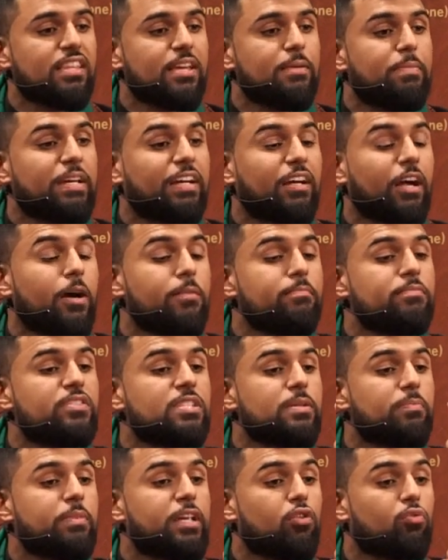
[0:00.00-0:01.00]
they
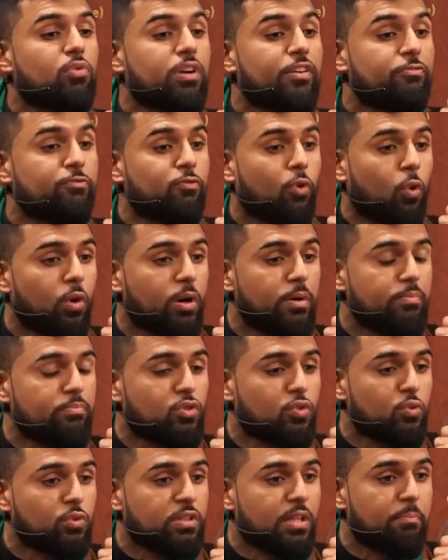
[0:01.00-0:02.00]
become to be
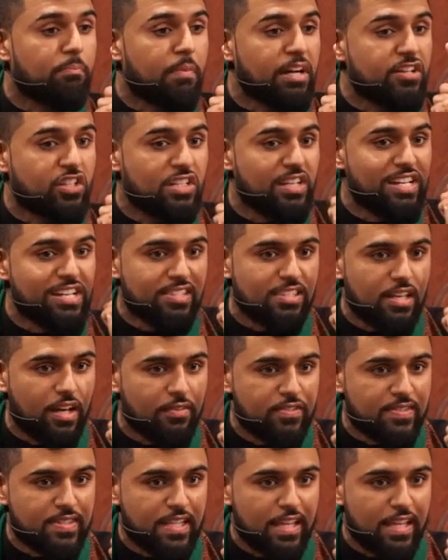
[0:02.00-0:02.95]
reformed through the majlis of